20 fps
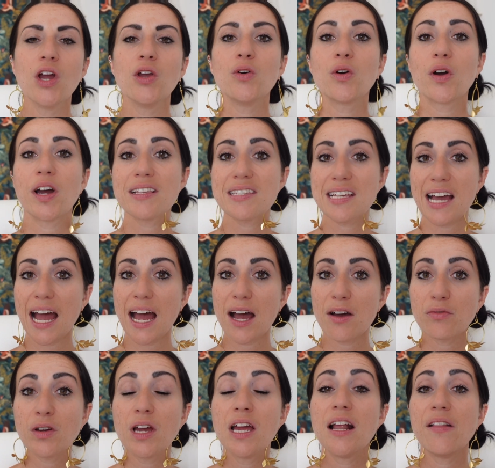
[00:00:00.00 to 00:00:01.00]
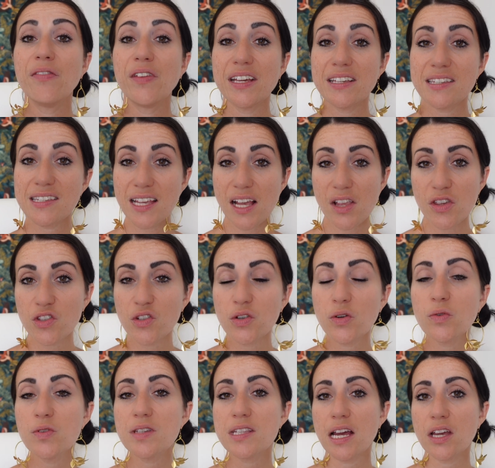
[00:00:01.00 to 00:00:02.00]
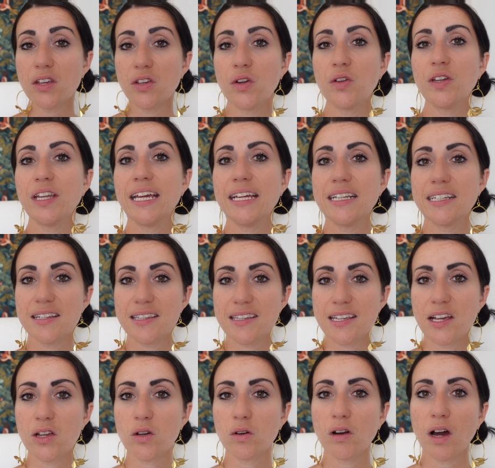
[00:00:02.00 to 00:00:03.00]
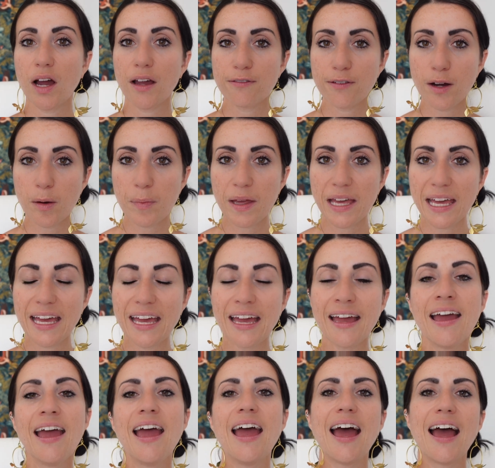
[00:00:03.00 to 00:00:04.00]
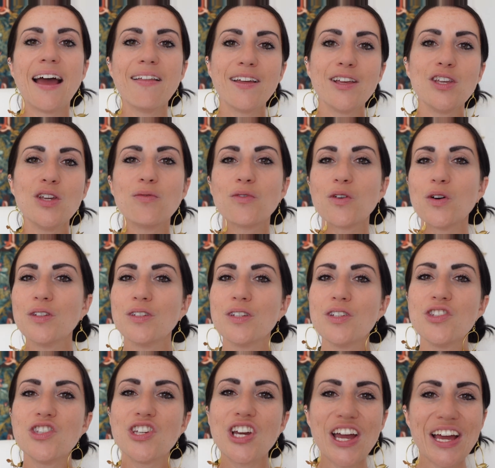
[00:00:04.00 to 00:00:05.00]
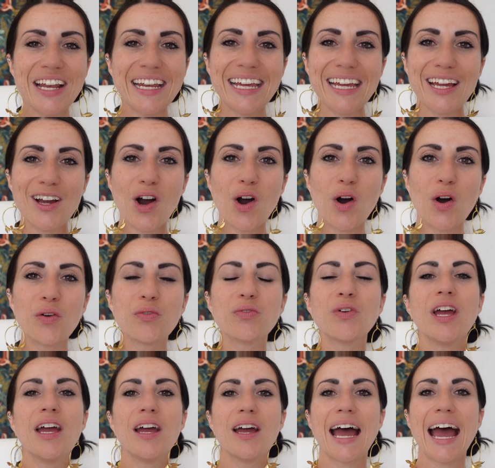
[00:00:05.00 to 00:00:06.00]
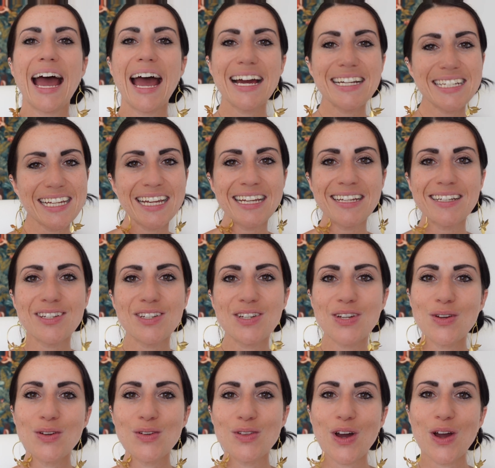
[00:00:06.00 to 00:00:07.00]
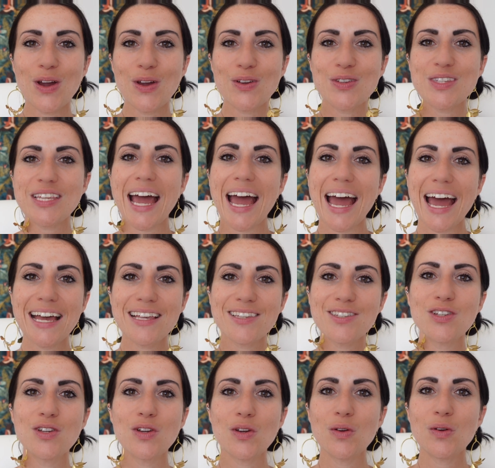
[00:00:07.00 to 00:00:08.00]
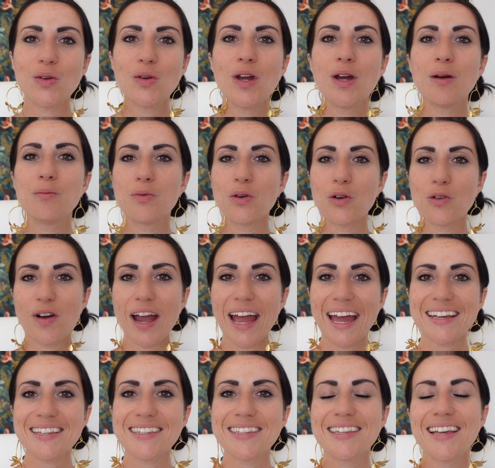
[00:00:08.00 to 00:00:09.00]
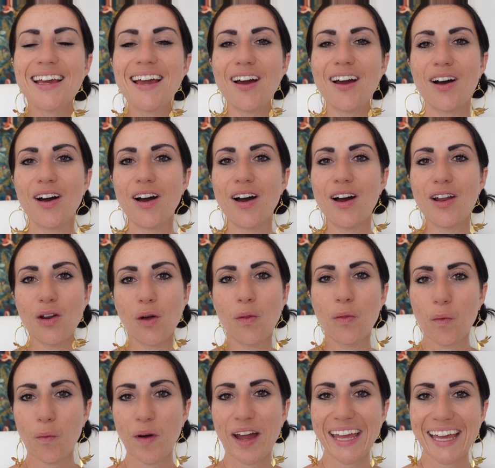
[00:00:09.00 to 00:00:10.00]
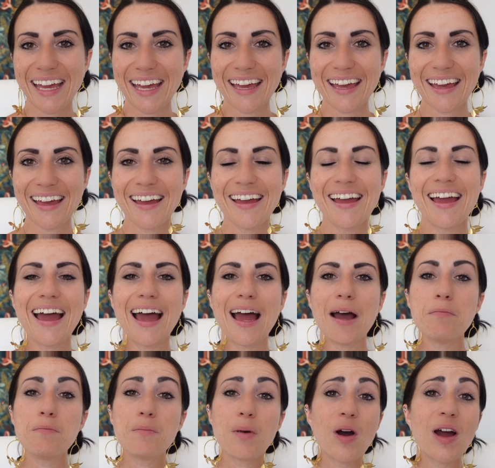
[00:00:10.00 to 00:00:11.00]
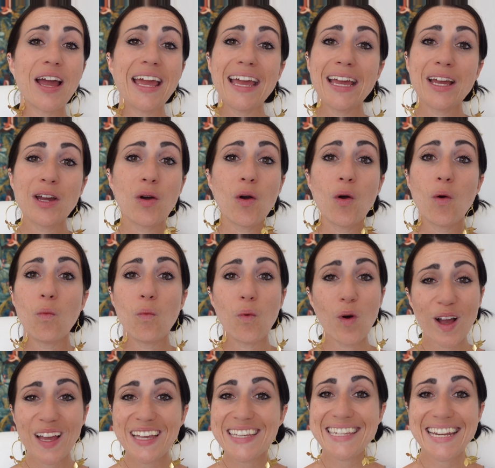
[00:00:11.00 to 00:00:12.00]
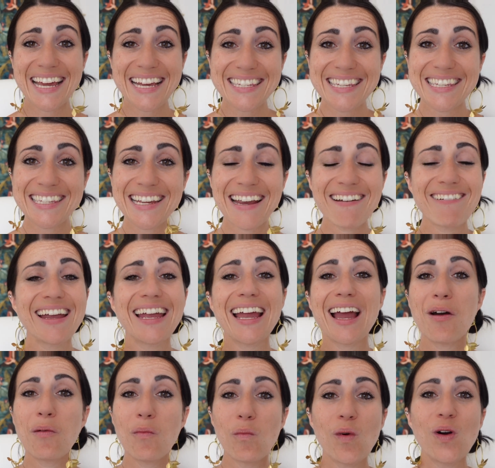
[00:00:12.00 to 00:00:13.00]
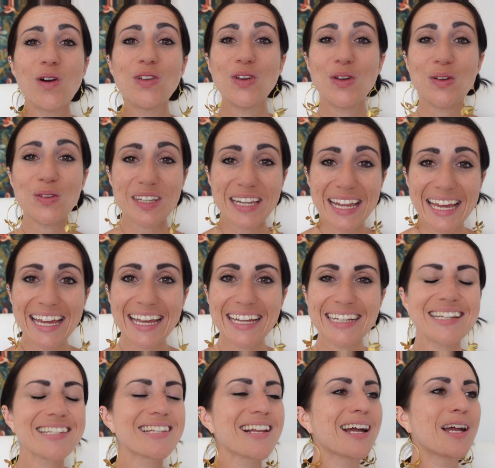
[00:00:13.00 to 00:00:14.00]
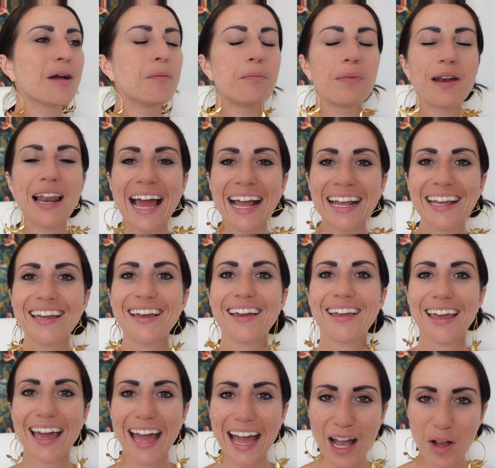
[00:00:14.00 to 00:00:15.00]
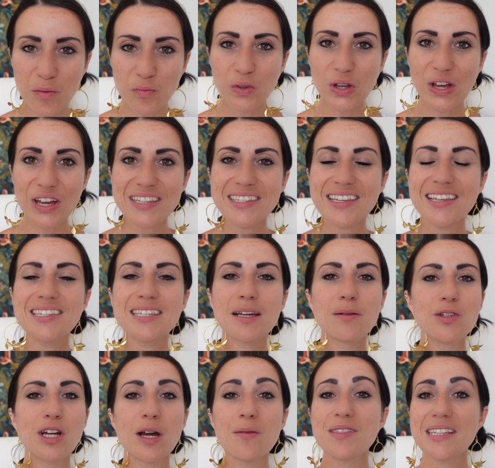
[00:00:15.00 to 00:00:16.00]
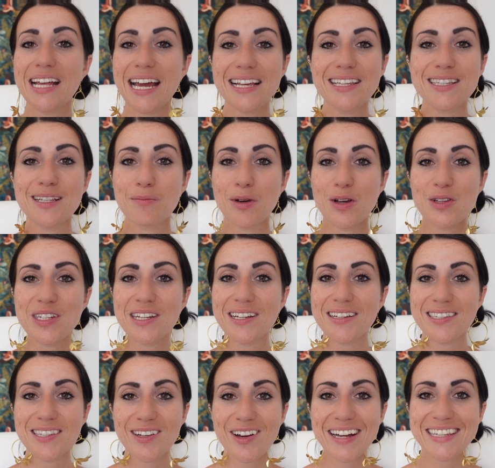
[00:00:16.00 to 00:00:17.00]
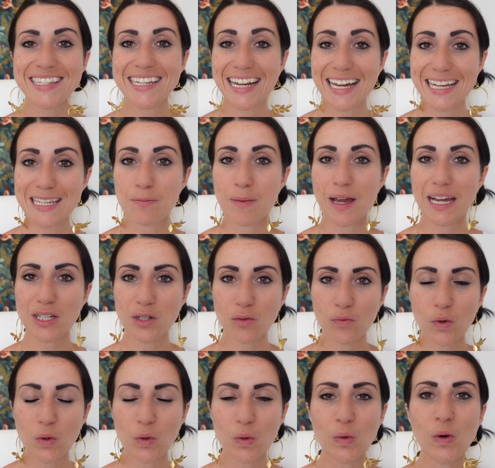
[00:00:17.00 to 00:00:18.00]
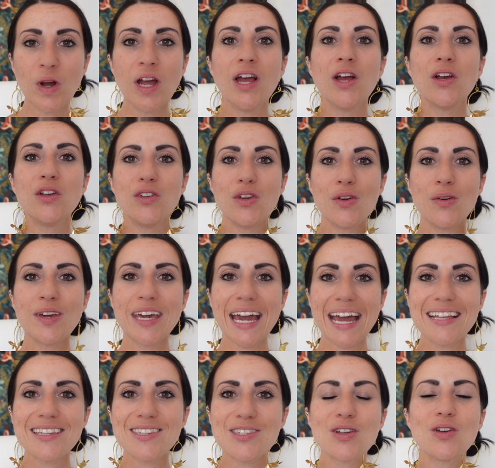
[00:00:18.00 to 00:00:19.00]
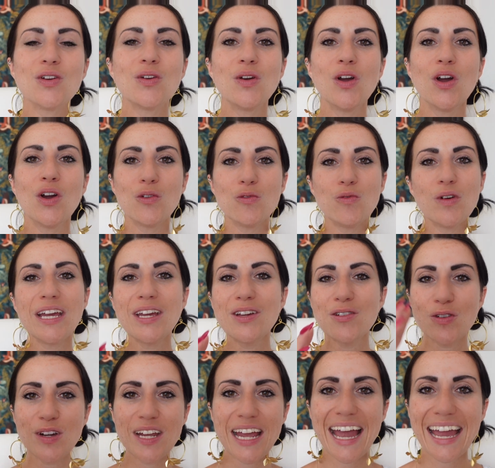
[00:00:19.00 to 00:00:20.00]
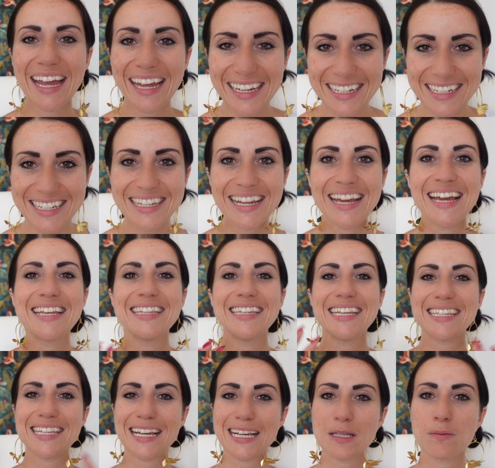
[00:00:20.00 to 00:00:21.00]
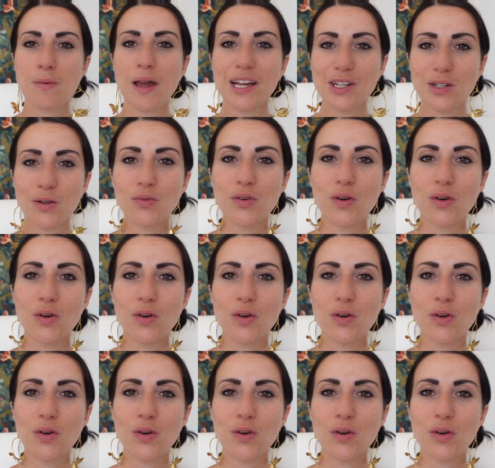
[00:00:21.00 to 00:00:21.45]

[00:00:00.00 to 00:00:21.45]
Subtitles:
You're going to have the essentials that you need to set your life up here, and then you've got the journey of adding to those as you progress along the way here, and buying what is necessary and what you need. It's like a blank canvas, and sometimes that is the most exciting aspect of all. You get to recreate this aspect of